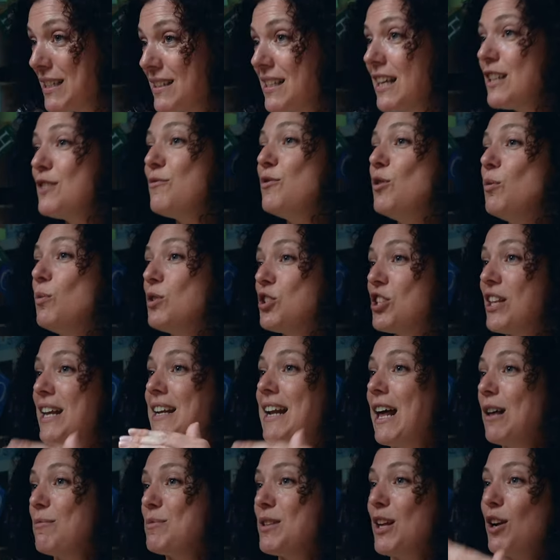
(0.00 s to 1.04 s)
successful, which then
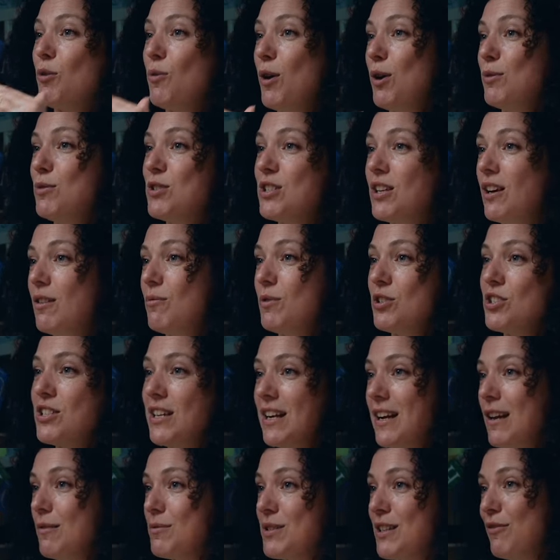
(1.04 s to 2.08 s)
helps their quota, which
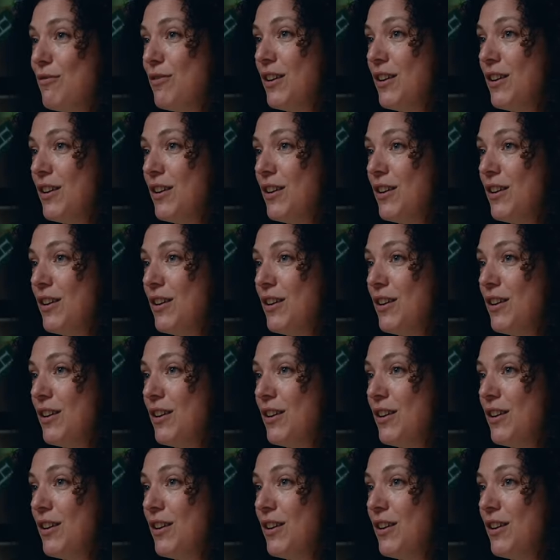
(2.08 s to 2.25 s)
then helps their